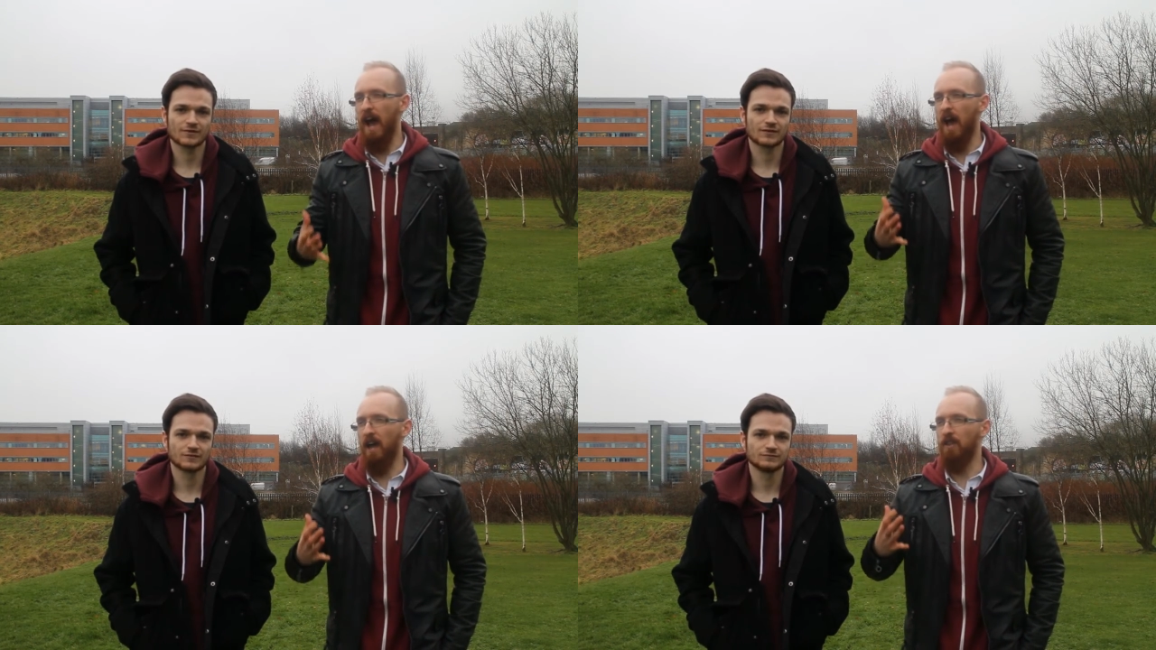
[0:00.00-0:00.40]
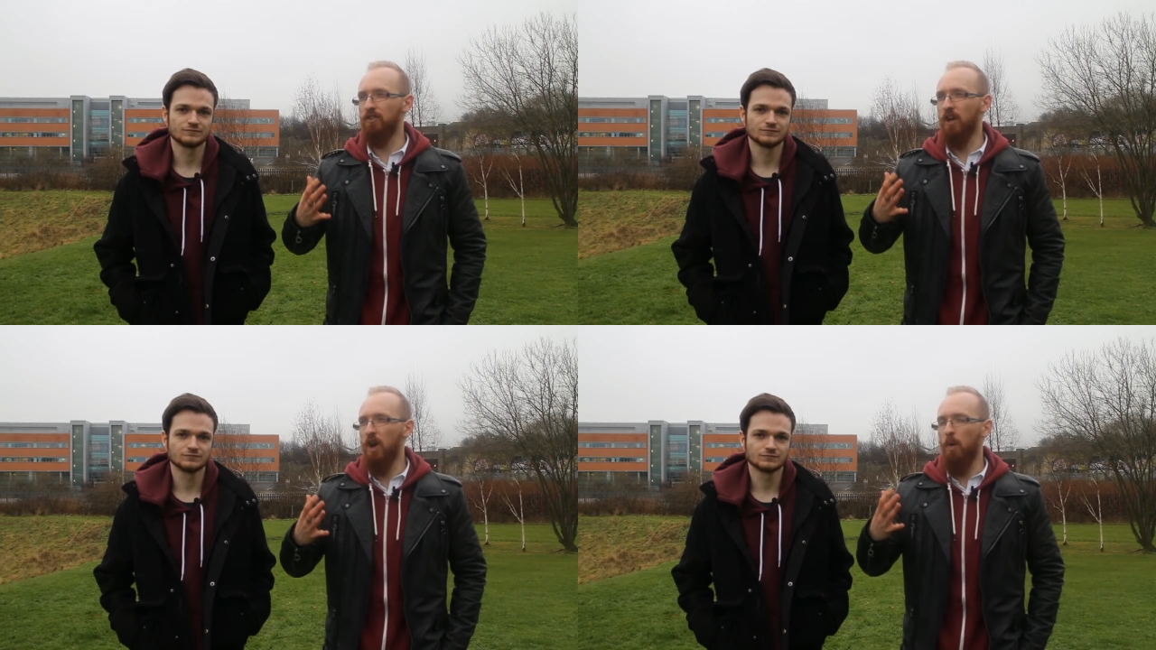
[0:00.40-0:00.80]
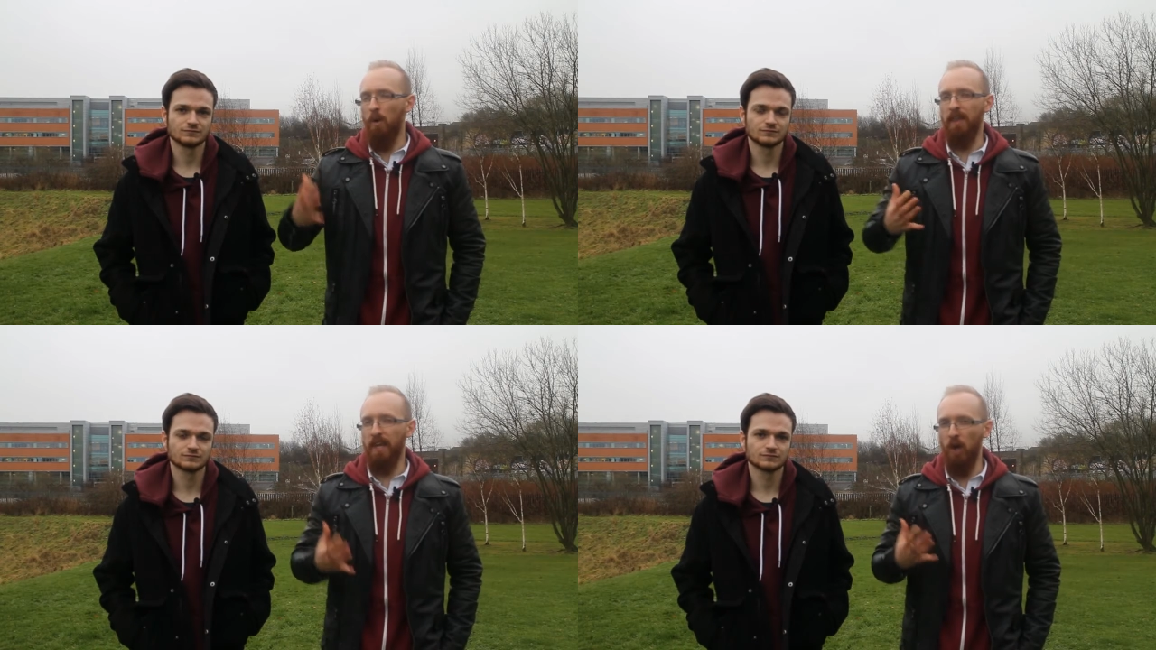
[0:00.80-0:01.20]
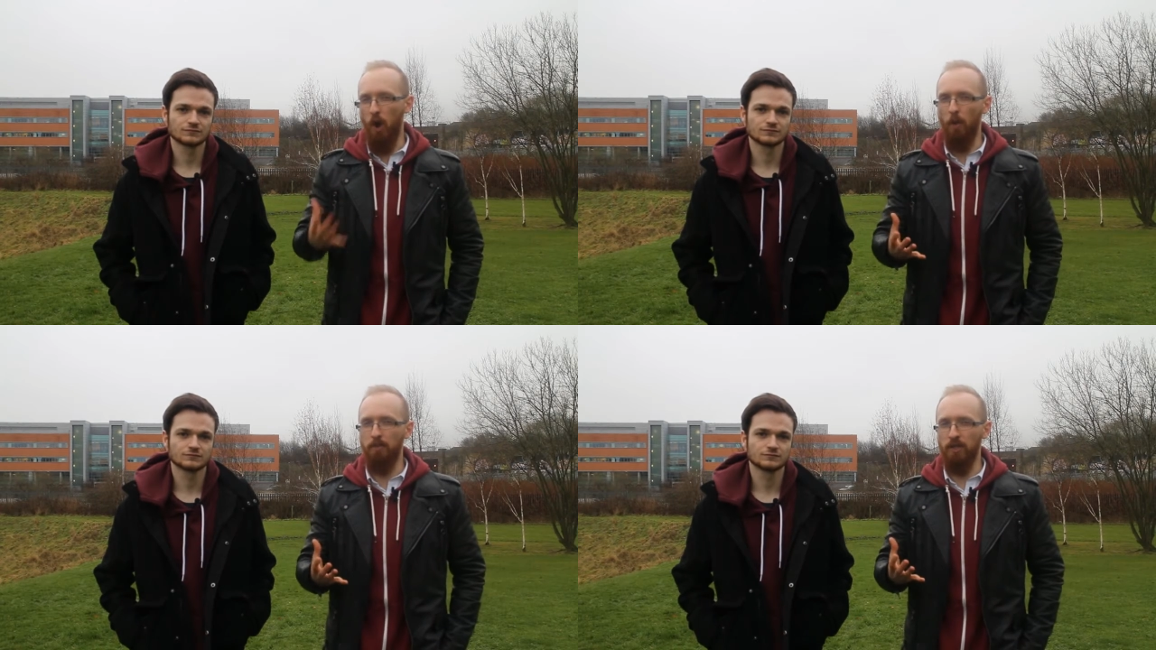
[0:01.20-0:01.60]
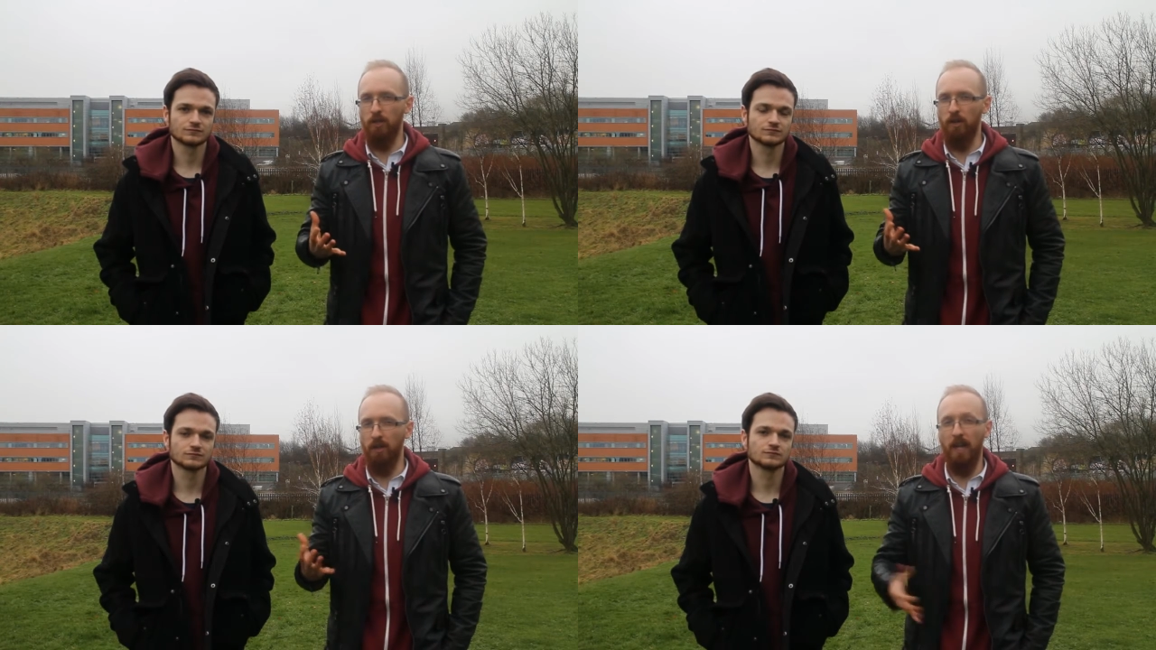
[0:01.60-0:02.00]
Speaker 1: and what they can hope
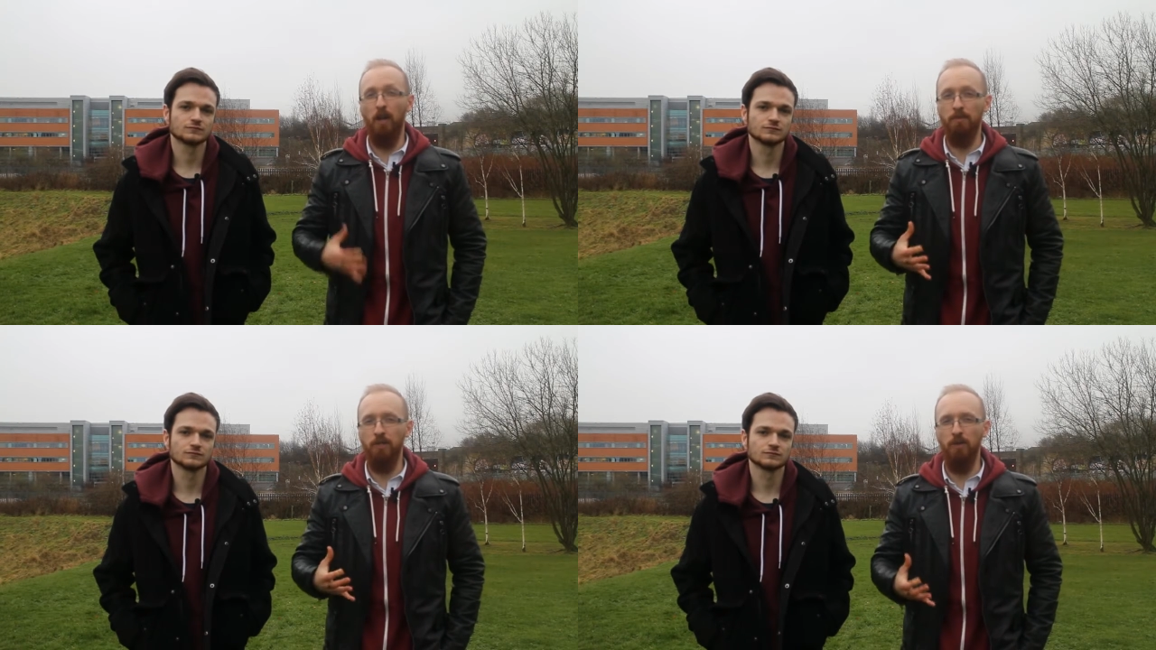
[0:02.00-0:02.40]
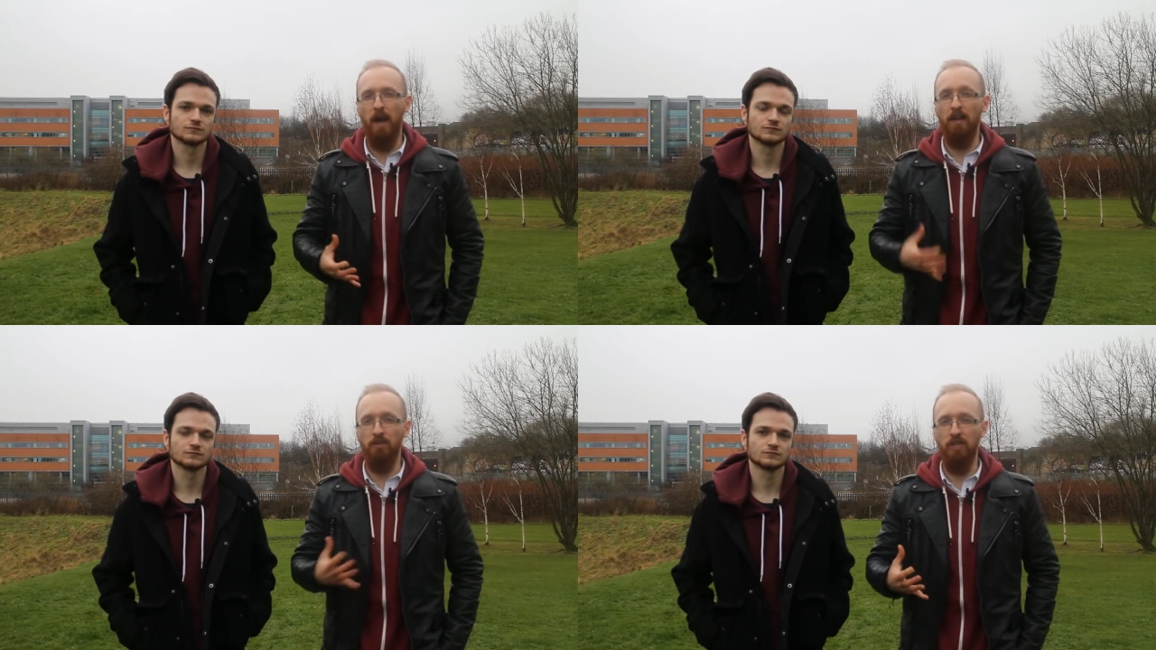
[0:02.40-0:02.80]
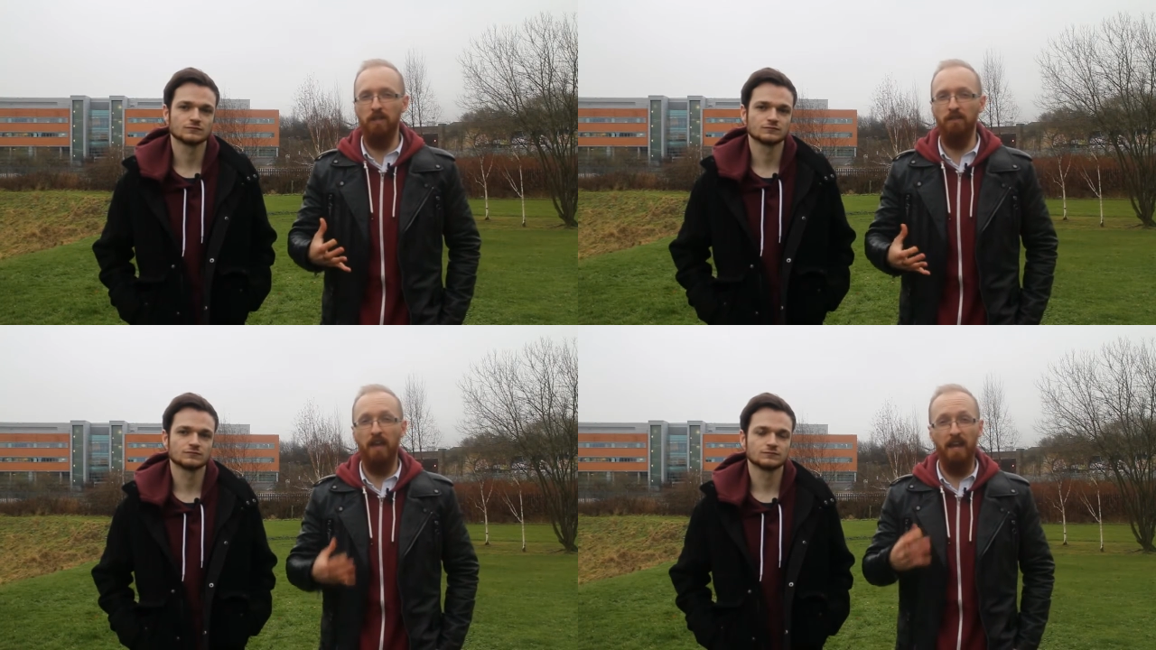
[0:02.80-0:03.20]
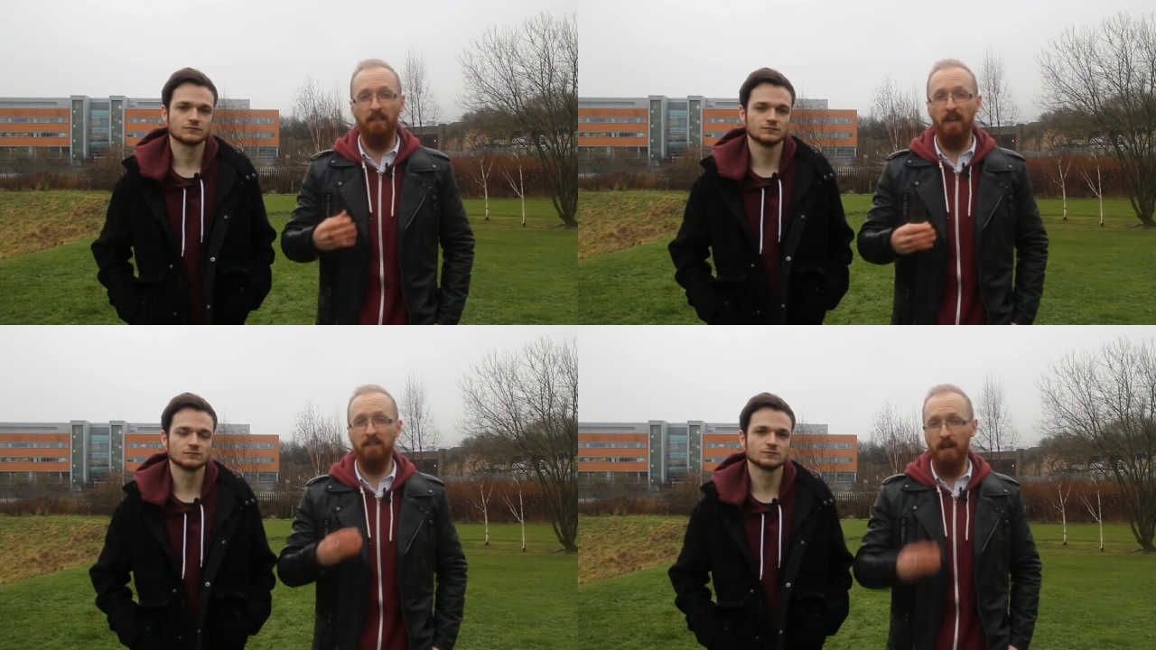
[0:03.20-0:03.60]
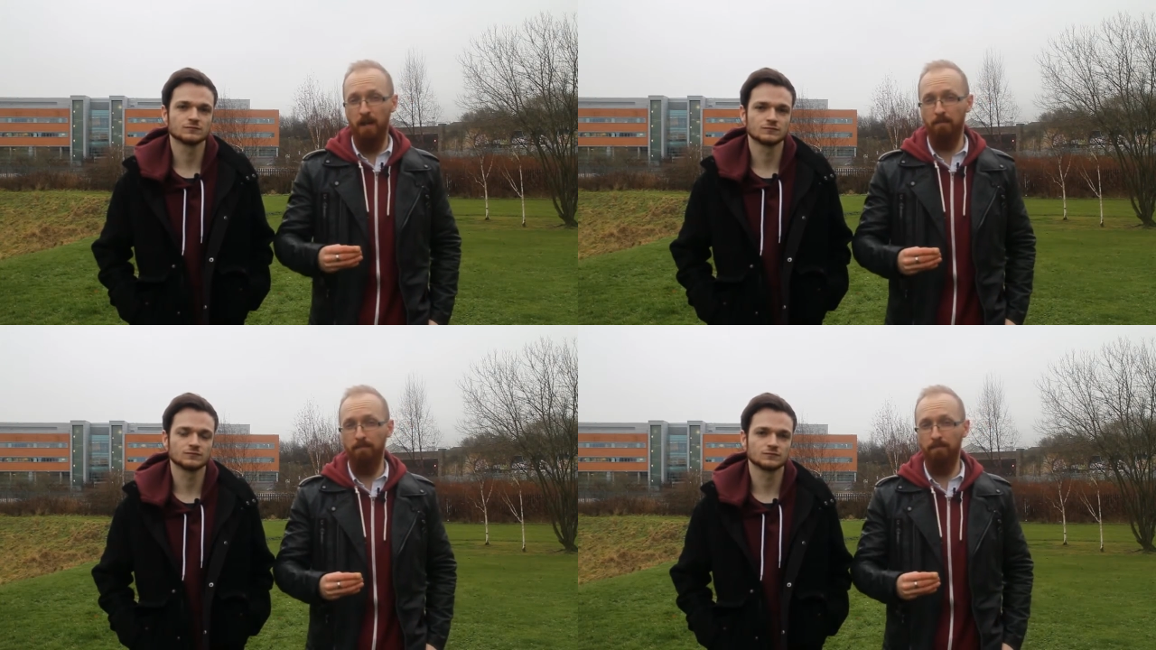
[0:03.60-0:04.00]
to get up to and achieve in that time.